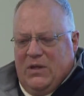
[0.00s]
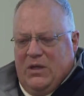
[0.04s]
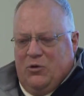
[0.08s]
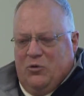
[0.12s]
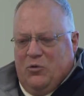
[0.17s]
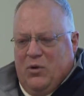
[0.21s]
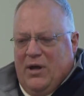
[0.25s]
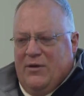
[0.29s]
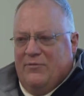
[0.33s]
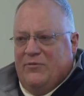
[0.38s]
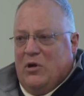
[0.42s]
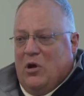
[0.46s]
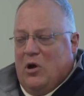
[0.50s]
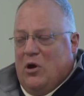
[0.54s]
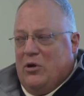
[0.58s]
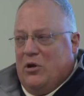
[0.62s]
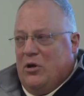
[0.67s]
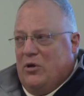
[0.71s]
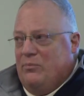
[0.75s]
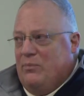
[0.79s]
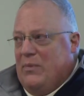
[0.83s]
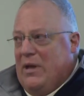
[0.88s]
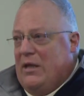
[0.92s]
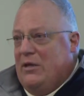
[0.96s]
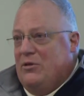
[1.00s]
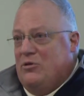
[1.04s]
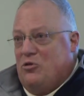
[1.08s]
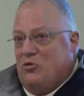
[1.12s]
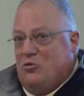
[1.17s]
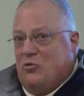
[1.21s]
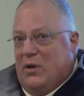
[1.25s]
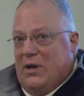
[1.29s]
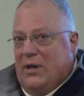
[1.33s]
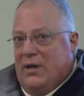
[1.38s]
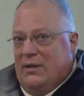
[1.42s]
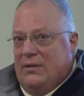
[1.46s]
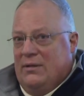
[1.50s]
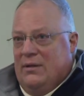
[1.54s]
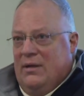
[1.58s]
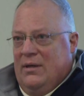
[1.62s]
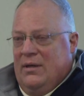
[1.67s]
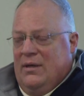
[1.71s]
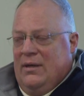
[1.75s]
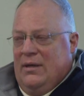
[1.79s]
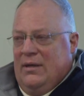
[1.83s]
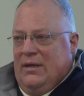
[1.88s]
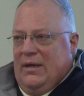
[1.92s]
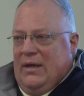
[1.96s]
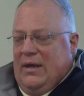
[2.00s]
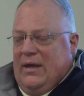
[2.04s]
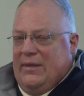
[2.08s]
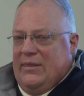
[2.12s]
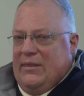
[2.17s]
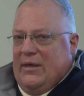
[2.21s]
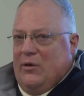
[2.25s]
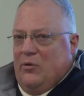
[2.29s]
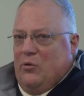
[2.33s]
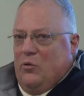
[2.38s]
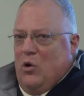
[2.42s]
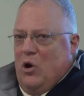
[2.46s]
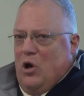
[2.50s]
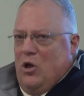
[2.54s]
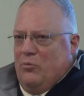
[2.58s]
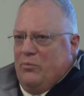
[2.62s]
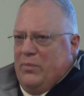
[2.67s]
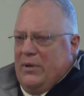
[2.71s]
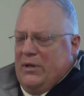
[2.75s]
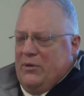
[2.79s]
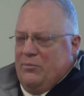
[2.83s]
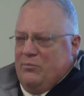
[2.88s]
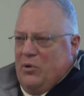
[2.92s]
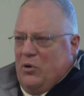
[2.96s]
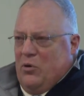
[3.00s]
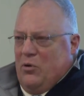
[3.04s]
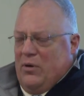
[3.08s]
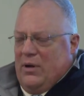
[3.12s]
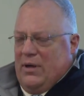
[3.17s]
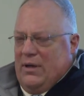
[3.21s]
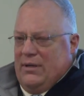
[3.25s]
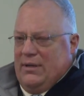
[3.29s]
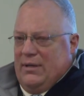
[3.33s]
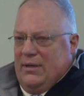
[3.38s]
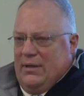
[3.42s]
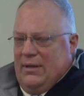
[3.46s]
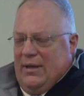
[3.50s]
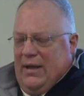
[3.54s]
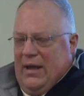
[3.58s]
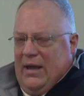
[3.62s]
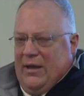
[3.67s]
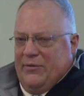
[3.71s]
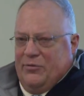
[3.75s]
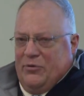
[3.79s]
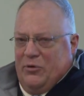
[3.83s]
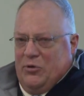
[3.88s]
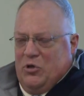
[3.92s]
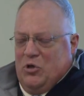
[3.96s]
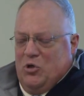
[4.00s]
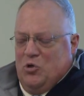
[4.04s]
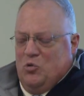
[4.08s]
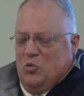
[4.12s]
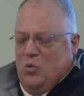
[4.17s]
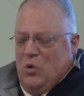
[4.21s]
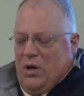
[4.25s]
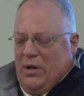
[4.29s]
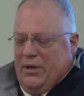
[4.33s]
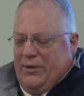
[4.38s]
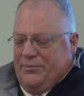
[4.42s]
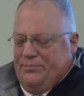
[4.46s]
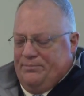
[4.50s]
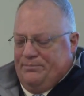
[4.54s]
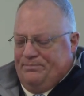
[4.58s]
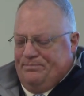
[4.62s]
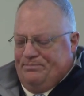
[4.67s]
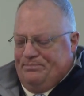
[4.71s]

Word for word: graveyard on Main Street, and they were all being buried at the new one